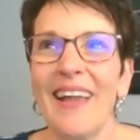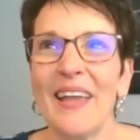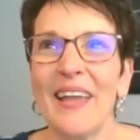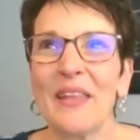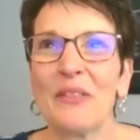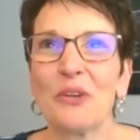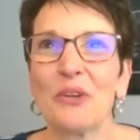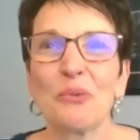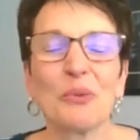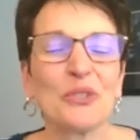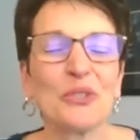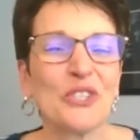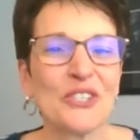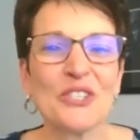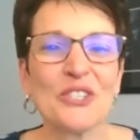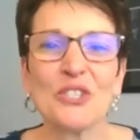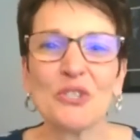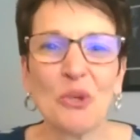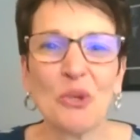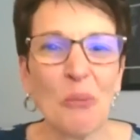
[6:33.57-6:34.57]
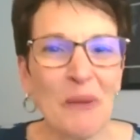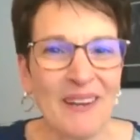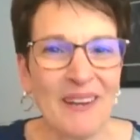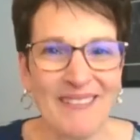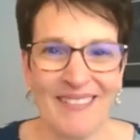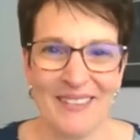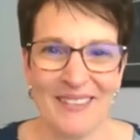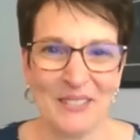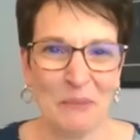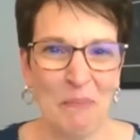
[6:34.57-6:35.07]
there were just so many
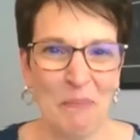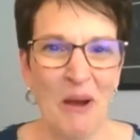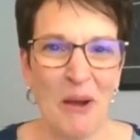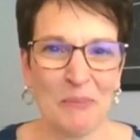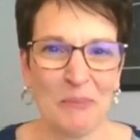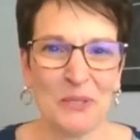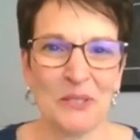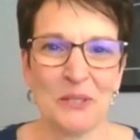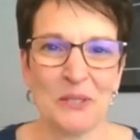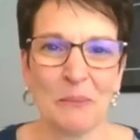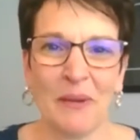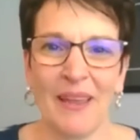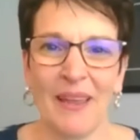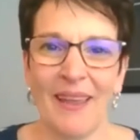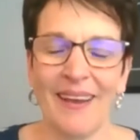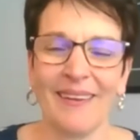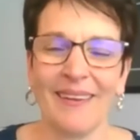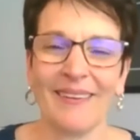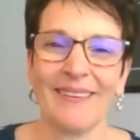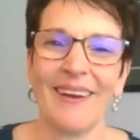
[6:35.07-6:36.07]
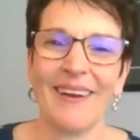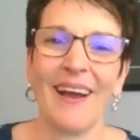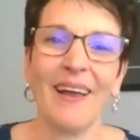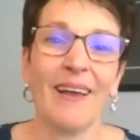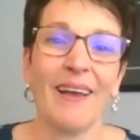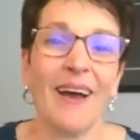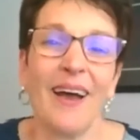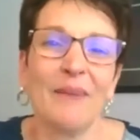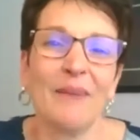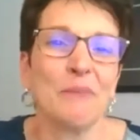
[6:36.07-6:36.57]
things that popped into my head.
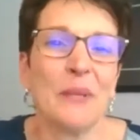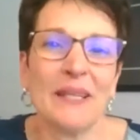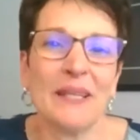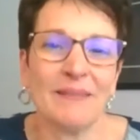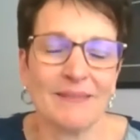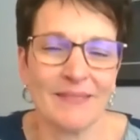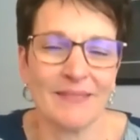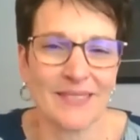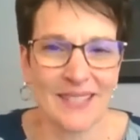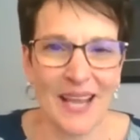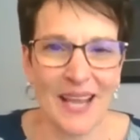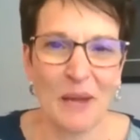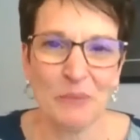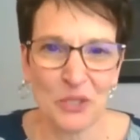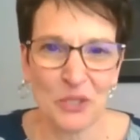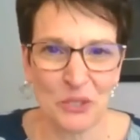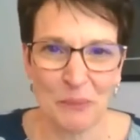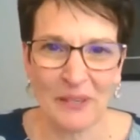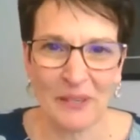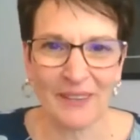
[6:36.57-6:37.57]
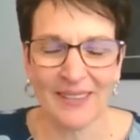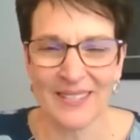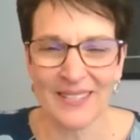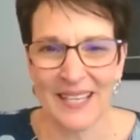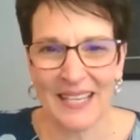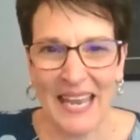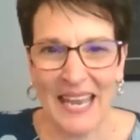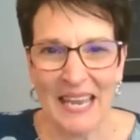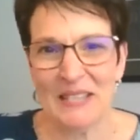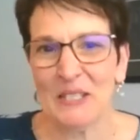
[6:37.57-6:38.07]
I mean, Skybridge Americas, I
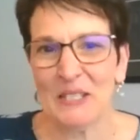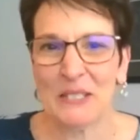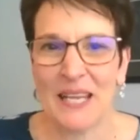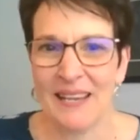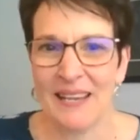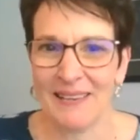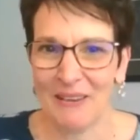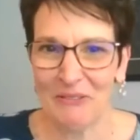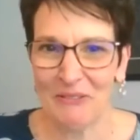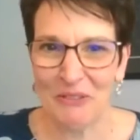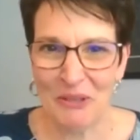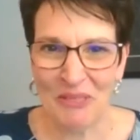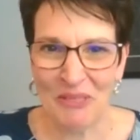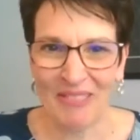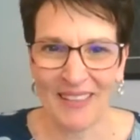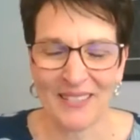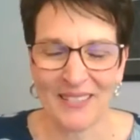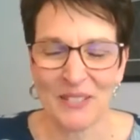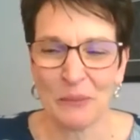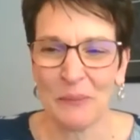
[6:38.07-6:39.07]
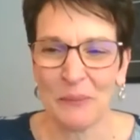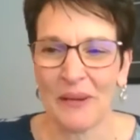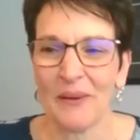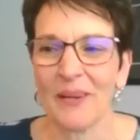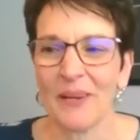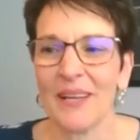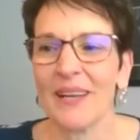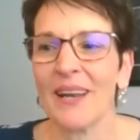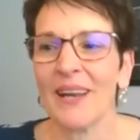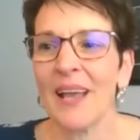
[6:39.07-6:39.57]
can't say enough good things
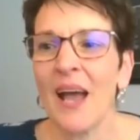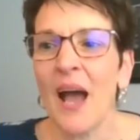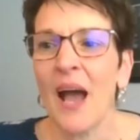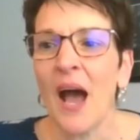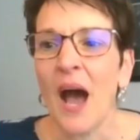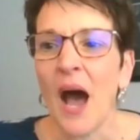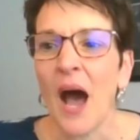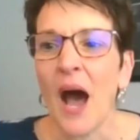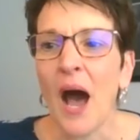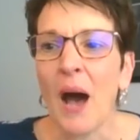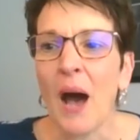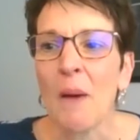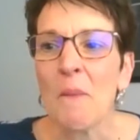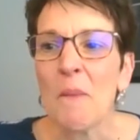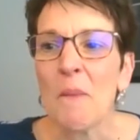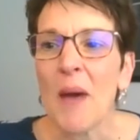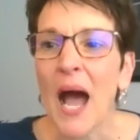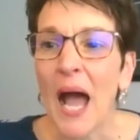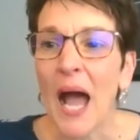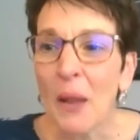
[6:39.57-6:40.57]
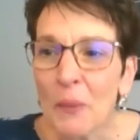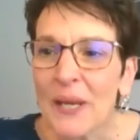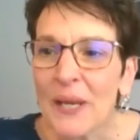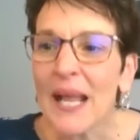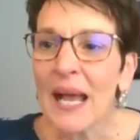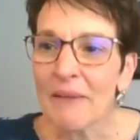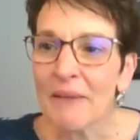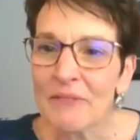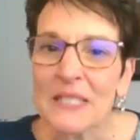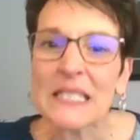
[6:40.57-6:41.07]
about it. I would
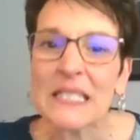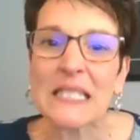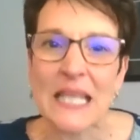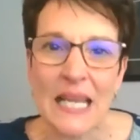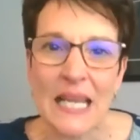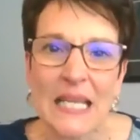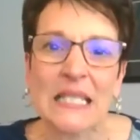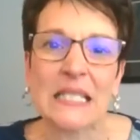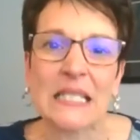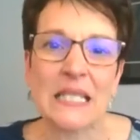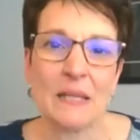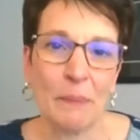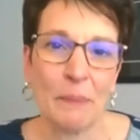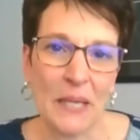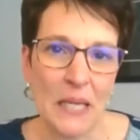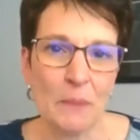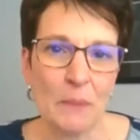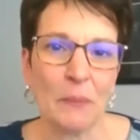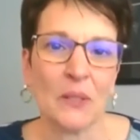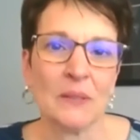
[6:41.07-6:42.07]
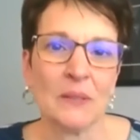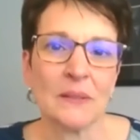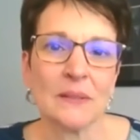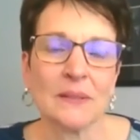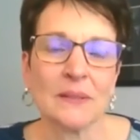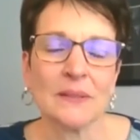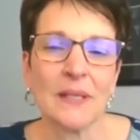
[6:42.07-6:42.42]
have to say it's the people.